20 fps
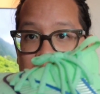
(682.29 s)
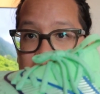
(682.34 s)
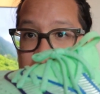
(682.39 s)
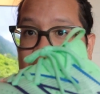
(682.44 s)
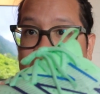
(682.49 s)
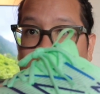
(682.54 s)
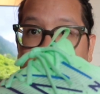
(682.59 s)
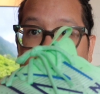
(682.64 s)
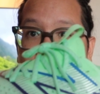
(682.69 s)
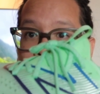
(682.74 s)

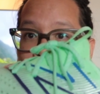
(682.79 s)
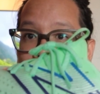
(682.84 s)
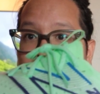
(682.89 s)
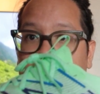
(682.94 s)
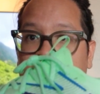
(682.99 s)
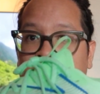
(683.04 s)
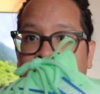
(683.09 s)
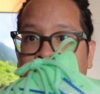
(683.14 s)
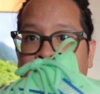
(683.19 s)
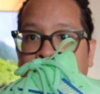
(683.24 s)
be some
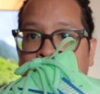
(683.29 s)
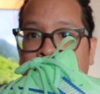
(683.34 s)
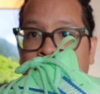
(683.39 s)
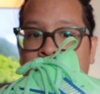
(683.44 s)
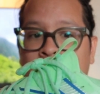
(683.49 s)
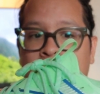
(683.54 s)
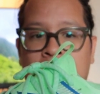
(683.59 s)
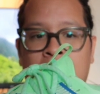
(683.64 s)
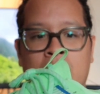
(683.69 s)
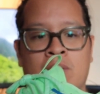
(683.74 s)
rolling of the
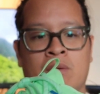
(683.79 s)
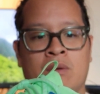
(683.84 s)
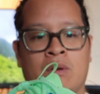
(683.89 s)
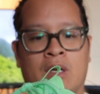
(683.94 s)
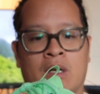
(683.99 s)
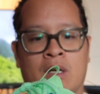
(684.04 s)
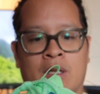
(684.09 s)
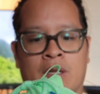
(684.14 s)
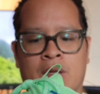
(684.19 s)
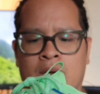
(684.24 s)
ankle.
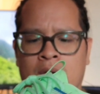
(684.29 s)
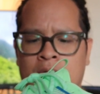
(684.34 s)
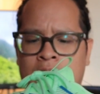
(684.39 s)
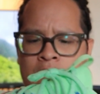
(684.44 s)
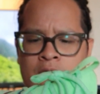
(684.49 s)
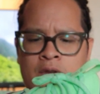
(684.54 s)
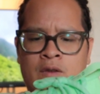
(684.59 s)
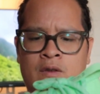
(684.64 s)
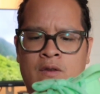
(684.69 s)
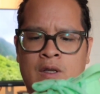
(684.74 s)

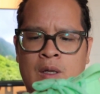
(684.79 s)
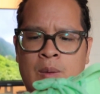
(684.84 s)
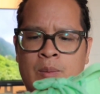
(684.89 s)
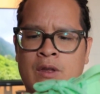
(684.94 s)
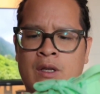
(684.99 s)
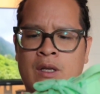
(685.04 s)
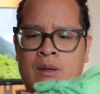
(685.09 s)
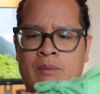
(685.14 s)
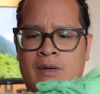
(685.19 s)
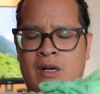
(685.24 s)
There's just
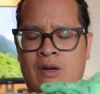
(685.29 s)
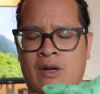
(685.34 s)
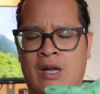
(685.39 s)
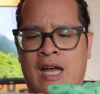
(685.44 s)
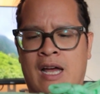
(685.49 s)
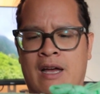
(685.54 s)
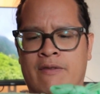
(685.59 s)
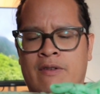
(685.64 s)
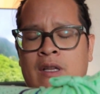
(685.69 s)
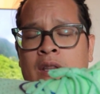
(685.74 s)
something about
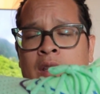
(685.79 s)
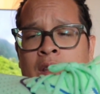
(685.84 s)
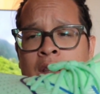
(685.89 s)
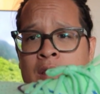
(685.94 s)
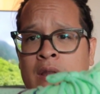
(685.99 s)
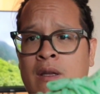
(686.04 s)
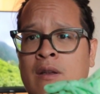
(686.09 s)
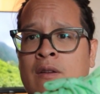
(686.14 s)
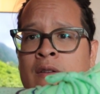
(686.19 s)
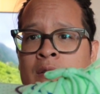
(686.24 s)
having
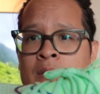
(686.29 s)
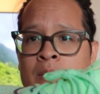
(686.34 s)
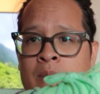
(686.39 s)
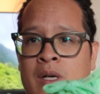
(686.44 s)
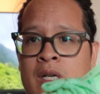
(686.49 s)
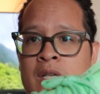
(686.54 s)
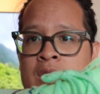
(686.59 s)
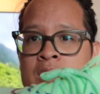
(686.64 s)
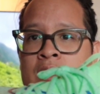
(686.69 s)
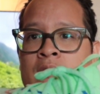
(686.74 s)
this
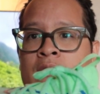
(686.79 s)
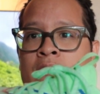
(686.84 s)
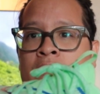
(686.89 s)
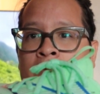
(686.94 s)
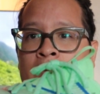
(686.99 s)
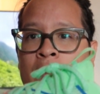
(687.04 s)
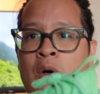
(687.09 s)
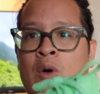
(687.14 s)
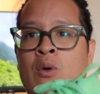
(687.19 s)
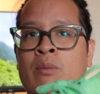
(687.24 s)
much
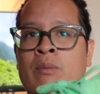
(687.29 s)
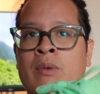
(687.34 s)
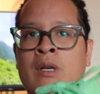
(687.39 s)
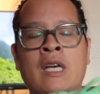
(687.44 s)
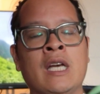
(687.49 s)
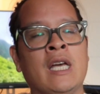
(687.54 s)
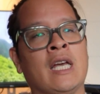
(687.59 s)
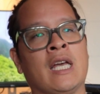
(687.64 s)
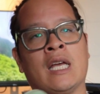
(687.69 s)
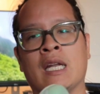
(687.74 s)
foam
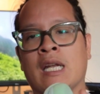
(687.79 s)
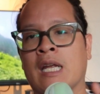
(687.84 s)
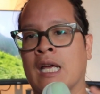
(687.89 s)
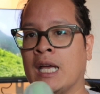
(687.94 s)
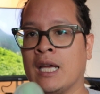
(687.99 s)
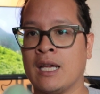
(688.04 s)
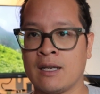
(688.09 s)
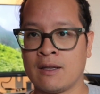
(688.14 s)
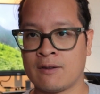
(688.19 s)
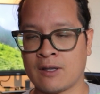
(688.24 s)
in
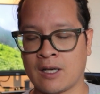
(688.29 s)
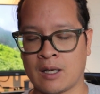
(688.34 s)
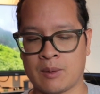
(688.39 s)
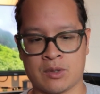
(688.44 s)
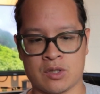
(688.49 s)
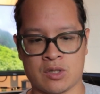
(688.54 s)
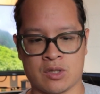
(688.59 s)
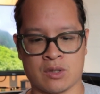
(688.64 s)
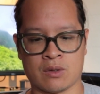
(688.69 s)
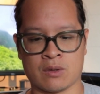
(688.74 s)
any type
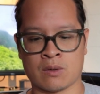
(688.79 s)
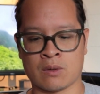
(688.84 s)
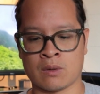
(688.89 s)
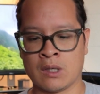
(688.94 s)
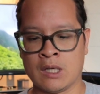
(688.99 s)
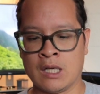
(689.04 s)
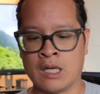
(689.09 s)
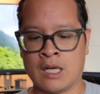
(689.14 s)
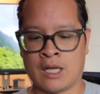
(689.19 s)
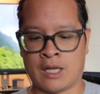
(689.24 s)
of shoe
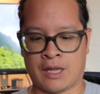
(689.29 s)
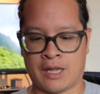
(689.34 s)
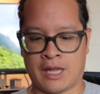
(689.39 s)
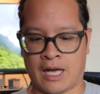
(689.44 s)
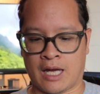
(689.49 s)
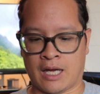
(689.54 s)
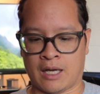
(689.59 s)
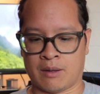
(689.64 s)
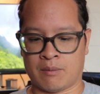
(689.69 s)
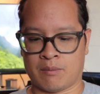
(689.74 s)

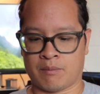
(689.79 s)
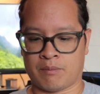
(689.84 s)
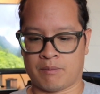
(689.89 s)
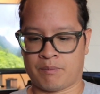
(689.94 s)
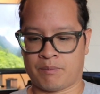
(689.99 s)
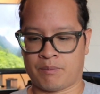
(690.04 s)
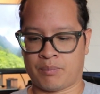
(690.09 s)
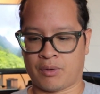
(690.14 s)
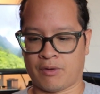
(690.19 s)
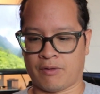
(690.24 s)
that
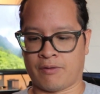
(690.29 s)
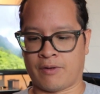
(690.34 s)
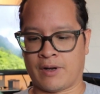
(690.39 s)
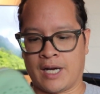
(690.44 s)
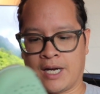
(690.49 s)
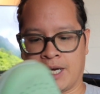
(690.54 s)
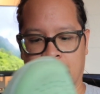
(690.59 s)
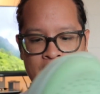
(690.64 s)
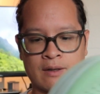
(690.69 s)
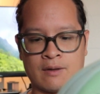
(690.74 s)

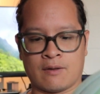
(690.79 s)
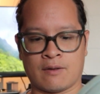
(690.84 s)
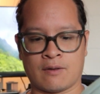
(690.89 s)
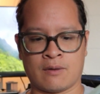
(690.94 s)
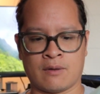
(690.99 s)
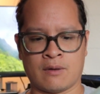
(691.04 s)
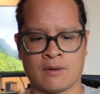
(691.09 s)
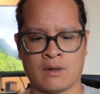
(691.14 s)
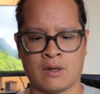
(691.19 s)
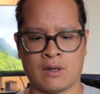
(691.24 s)

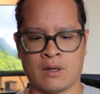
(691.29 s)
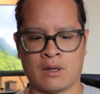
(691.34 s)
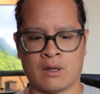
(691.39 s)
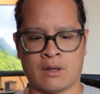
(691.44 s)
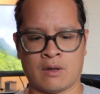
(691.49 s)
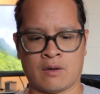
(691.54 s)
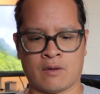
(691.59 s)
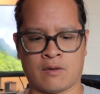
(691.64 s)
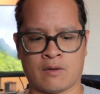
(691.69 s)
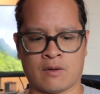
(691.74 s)
provides
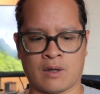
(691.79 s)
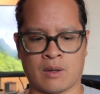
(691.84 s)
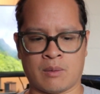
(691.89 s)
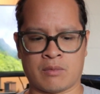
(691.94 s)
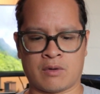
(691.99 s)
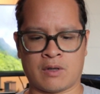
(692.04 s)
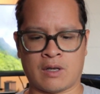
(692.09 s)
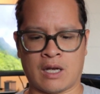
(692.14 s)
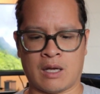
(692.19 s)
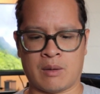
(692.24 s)

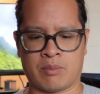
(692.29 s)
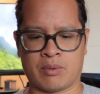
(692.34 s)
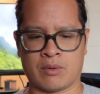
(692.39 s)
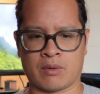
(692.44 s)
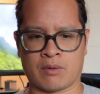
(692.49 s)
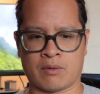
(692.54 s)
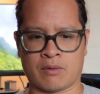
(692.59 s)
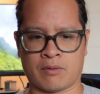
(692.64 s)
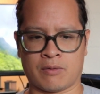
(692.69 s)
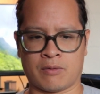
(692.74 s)
some type
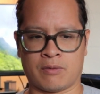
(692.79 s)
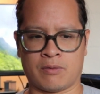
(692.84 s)
of